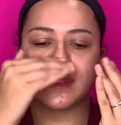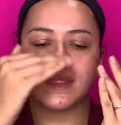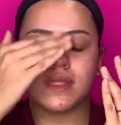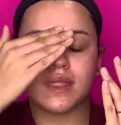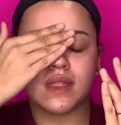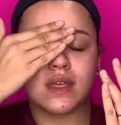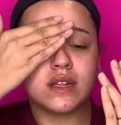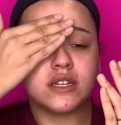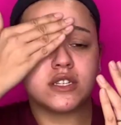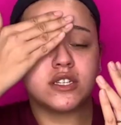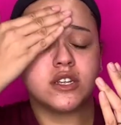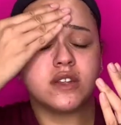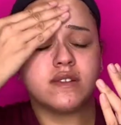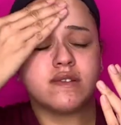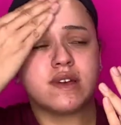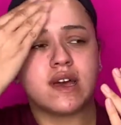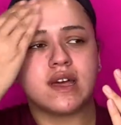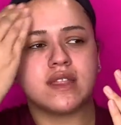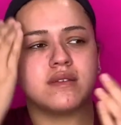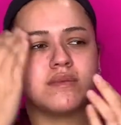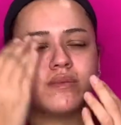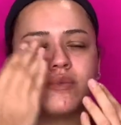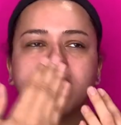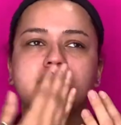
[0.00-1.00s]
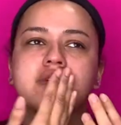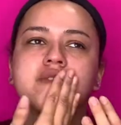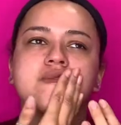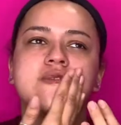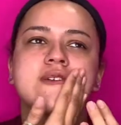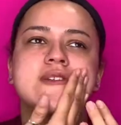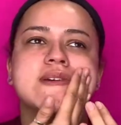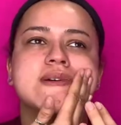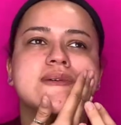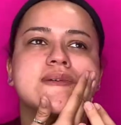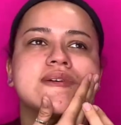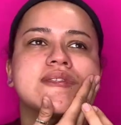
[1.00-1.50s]
I should have got the pore
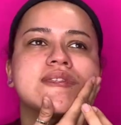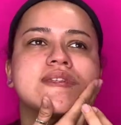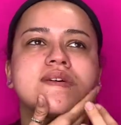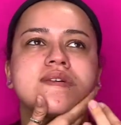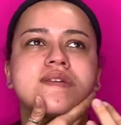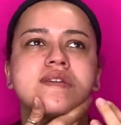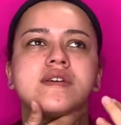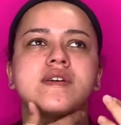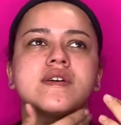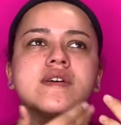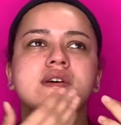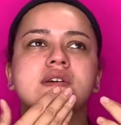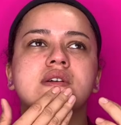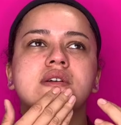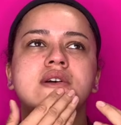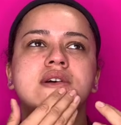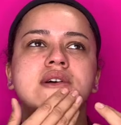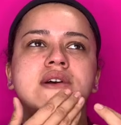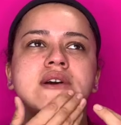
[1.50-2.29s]
filling one though too.